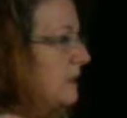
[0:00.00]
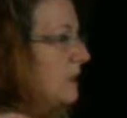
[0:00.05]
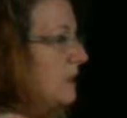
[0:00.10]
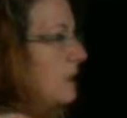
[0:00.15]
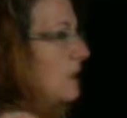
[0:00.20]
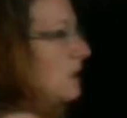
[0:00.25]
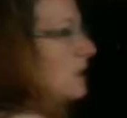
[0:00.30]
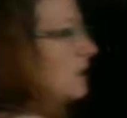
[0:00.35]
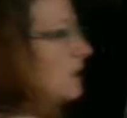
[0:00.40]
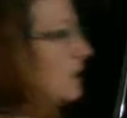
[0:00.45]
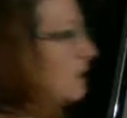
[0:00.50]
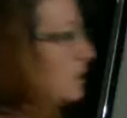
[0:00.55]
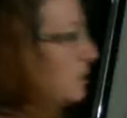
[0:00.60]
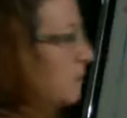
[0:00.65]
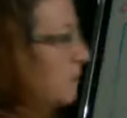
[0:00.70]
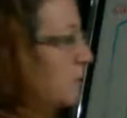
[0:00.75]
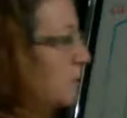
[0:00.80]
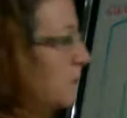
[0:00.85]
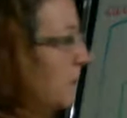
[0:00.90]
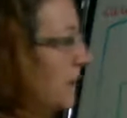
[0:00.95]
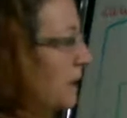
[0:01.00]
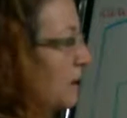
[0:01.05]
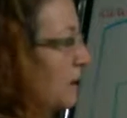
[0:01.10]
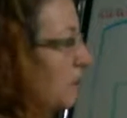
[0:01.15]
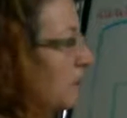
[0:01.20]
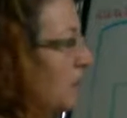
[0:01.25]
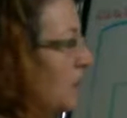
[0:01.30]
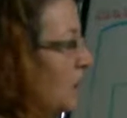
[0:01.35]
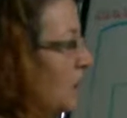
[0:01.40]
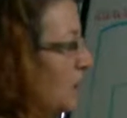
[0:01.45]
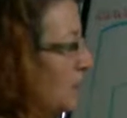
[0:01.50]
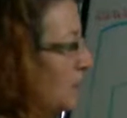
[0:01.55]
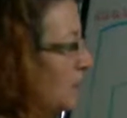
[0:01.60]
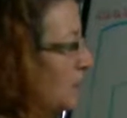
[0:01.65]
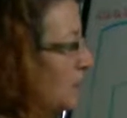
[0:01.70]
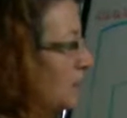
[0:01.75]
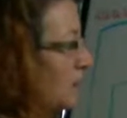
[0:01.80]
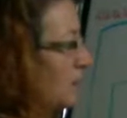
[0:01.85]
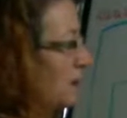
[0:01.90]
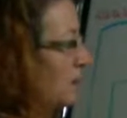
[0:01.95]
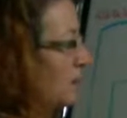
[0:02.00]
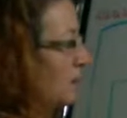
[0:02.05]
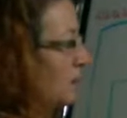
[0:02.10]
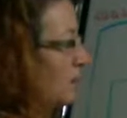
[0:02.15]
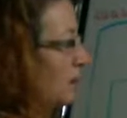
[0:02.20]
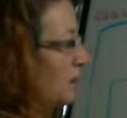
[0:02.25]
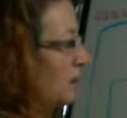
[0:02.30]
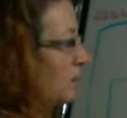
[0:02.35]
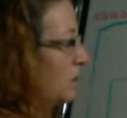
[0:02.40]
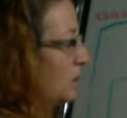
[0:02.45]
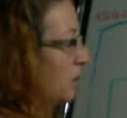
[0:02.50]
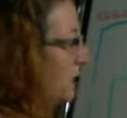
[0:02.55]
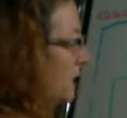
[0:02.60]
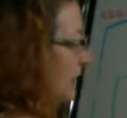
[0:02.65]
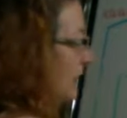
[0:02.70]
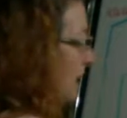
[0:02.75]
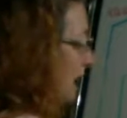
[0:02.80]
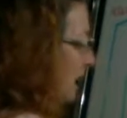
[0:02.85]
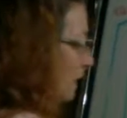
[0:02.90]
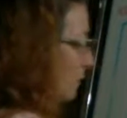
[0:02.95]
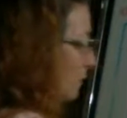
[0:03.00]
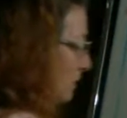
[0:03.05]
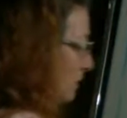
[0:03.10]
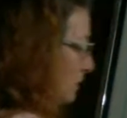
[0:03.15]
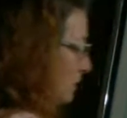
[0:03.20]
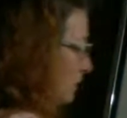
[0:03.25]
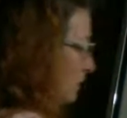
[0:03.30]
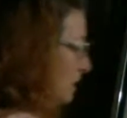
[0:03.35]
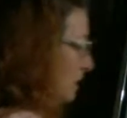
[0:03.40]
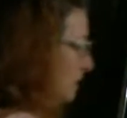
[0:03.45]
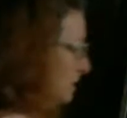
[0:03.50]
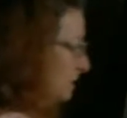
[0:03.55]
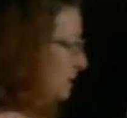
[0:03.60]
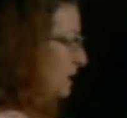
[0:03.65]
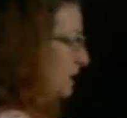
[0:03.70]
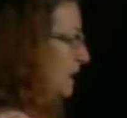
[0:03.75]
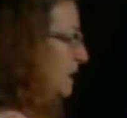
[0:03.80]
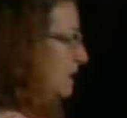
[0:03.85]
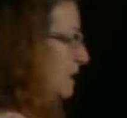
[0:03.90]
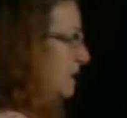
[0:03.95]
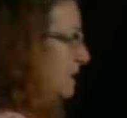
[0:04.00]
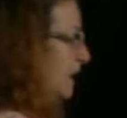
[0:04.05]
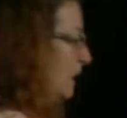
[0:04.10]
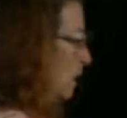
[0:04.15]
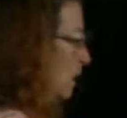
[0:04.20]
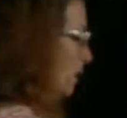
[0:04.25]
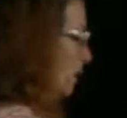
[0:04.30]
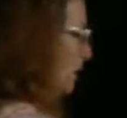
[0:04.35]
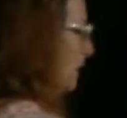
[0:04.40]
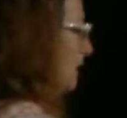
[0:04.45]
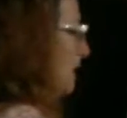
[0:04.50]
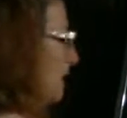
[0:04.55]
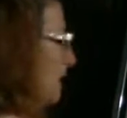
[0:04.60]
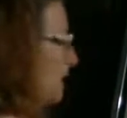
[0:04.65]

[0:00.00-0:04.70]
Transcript: Well, let's make it a positive one because we got too many negative ones going sad and angry.